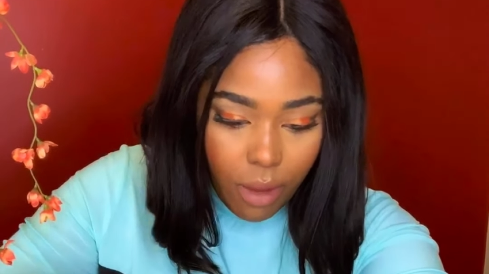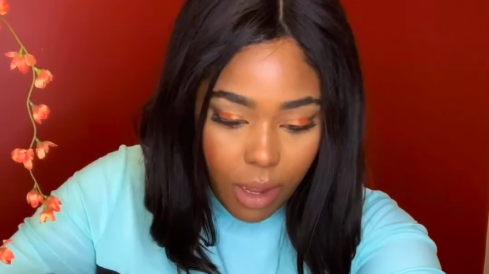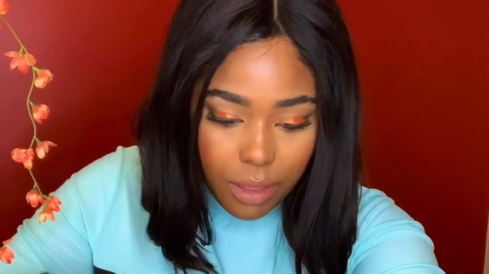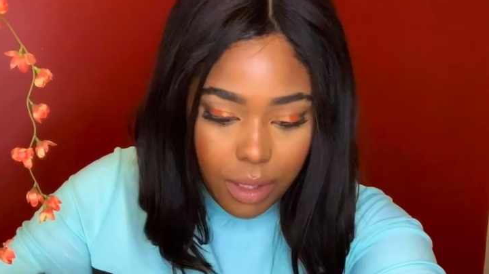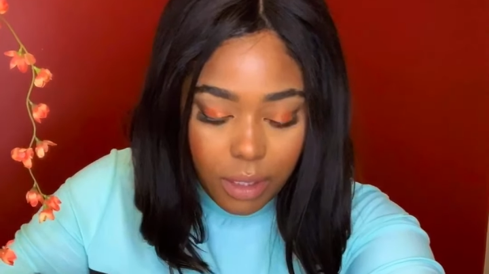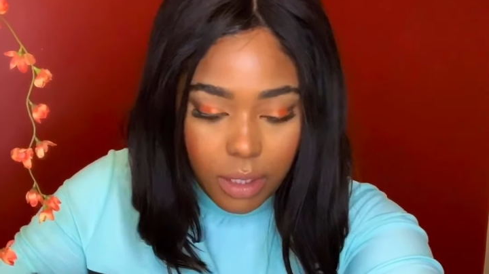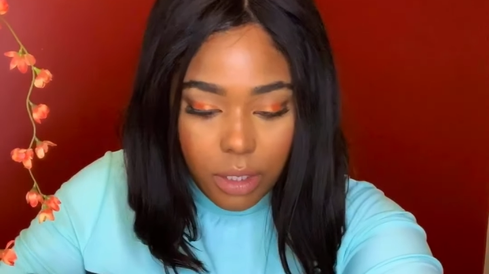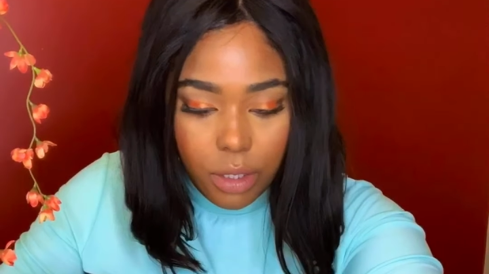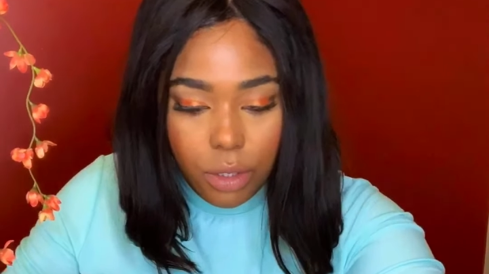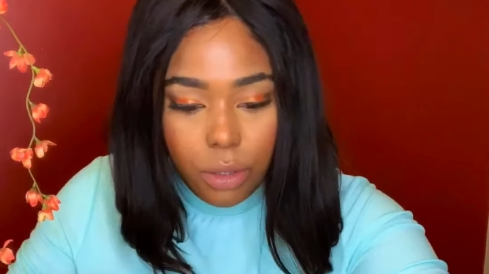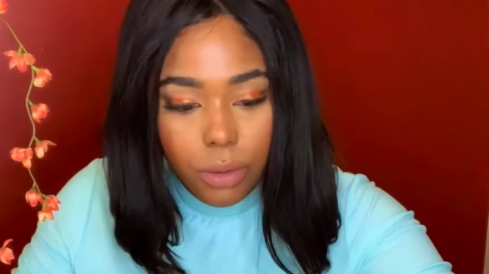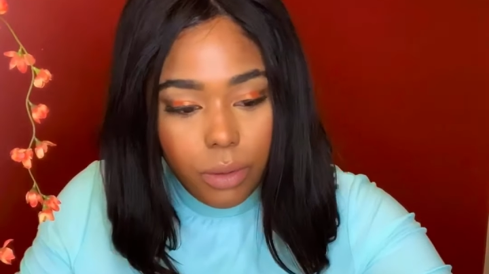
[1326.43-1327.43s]
I think this
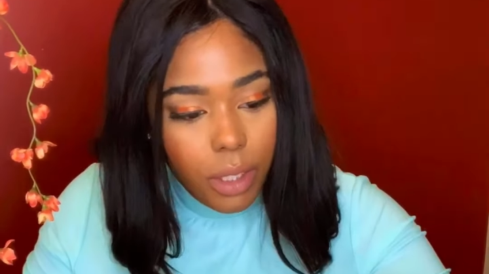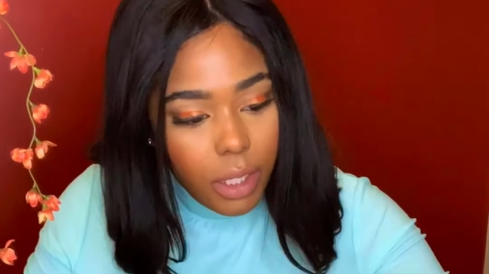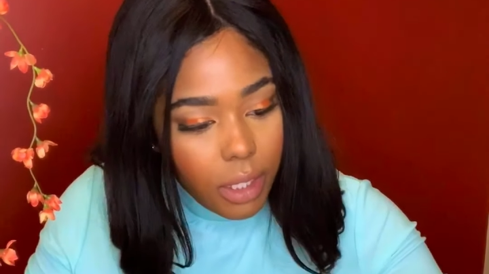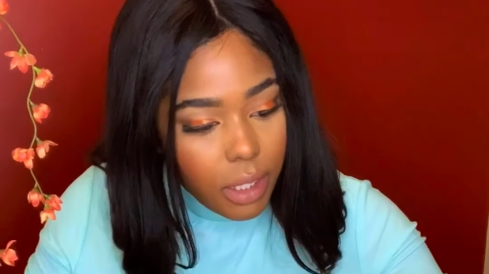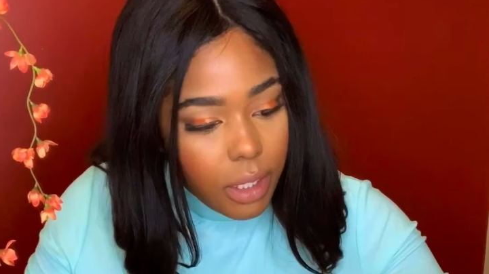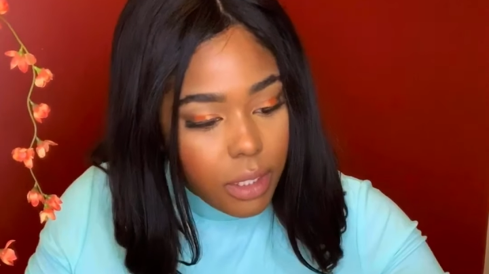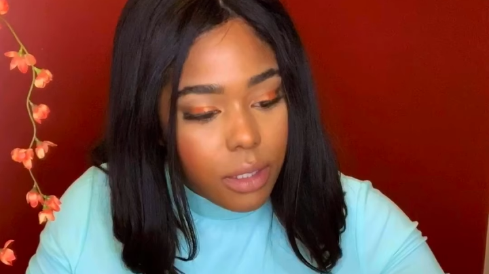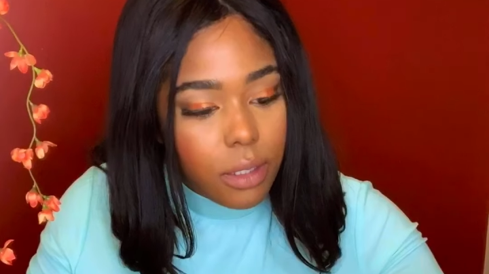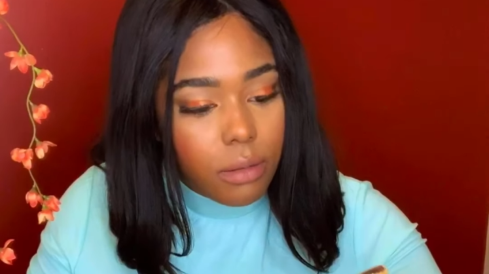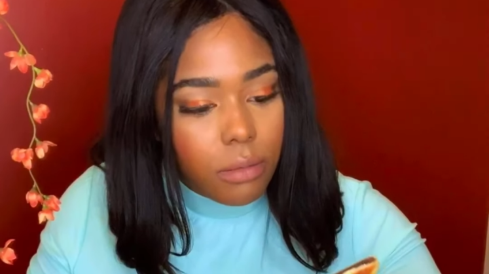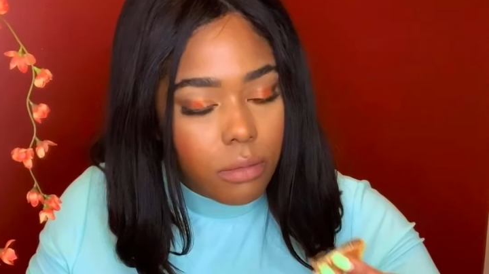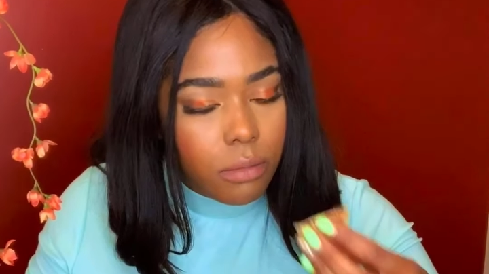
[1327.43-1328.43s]
too
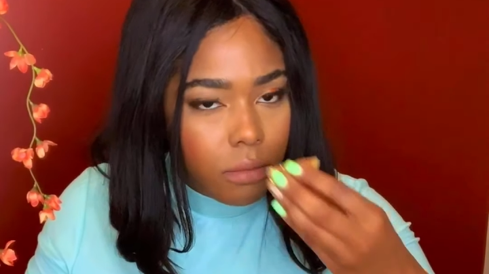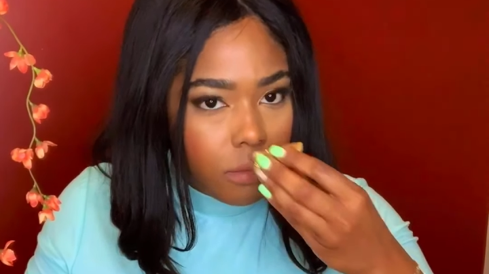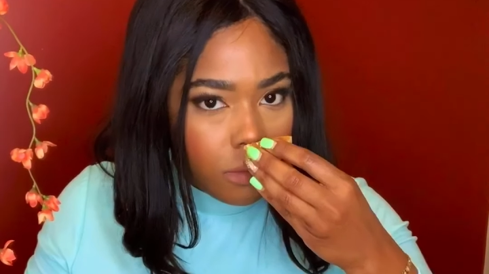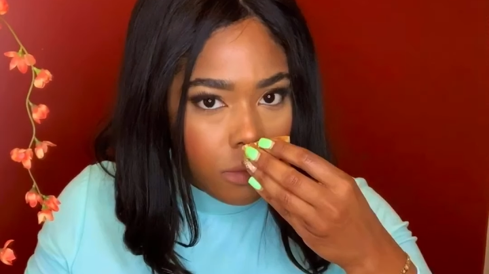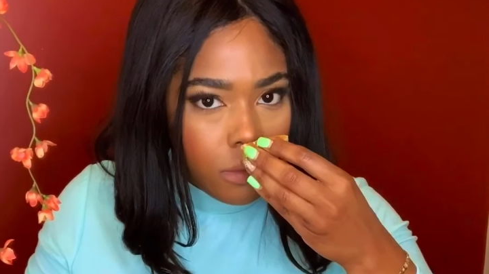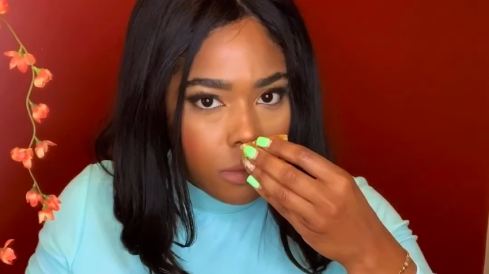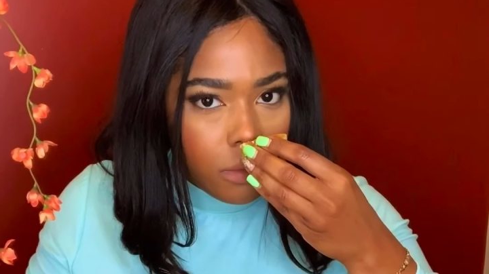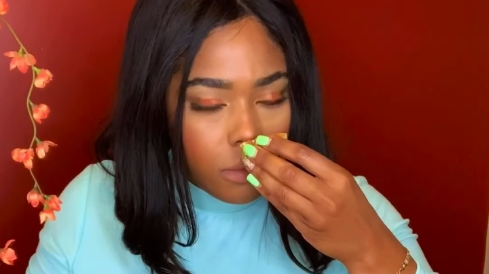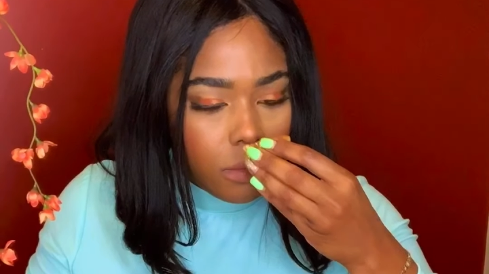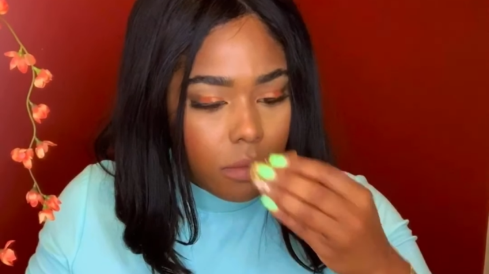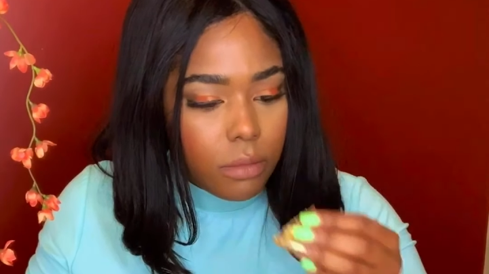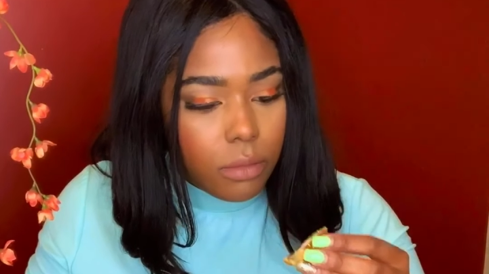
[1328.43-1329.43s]
is,
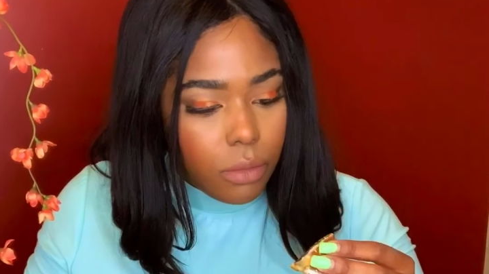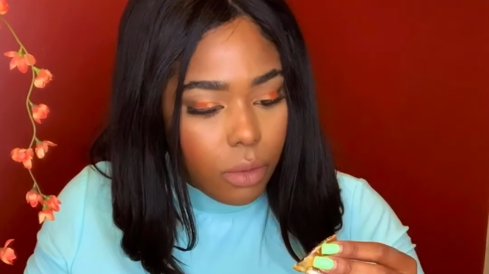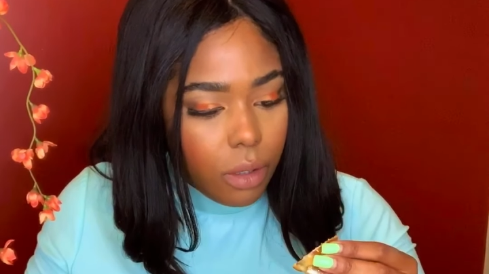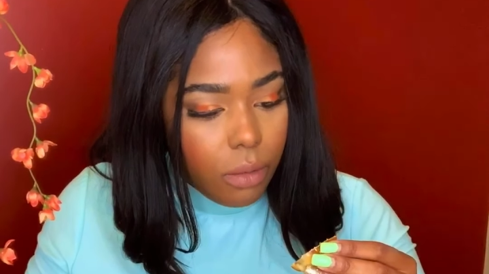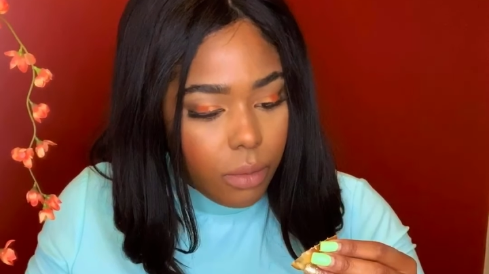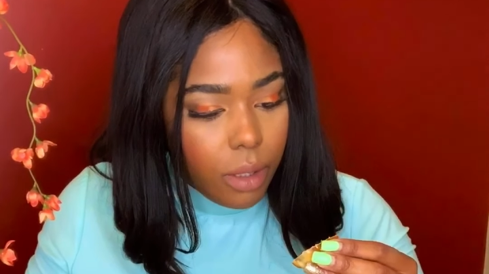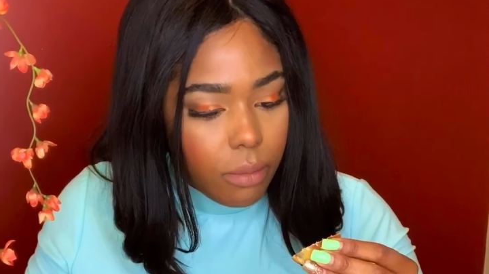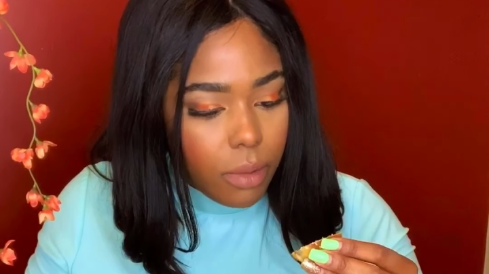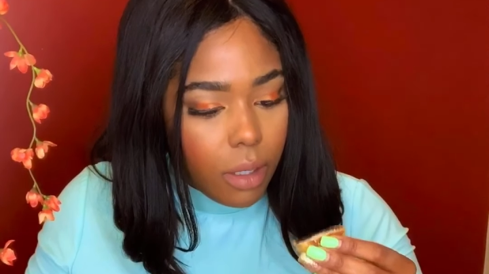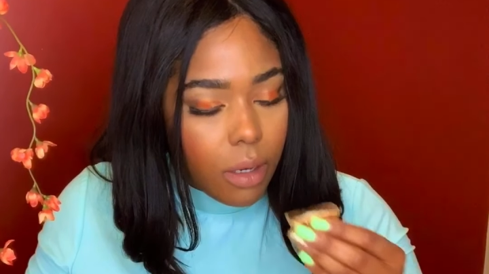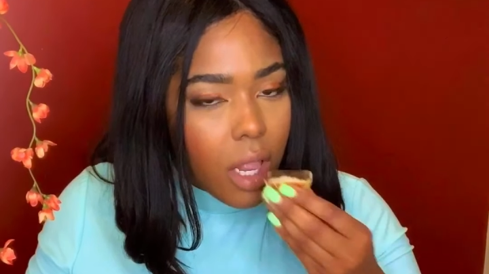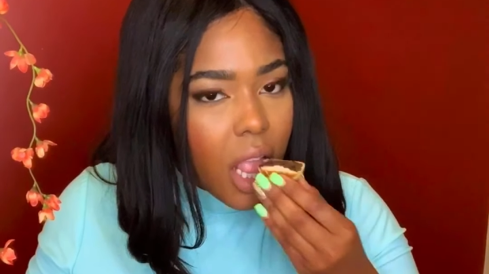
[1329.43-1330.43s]
well, wait a
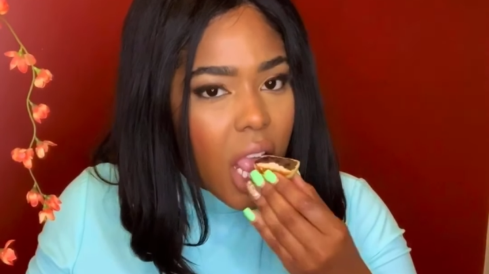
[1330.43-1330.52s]
minute.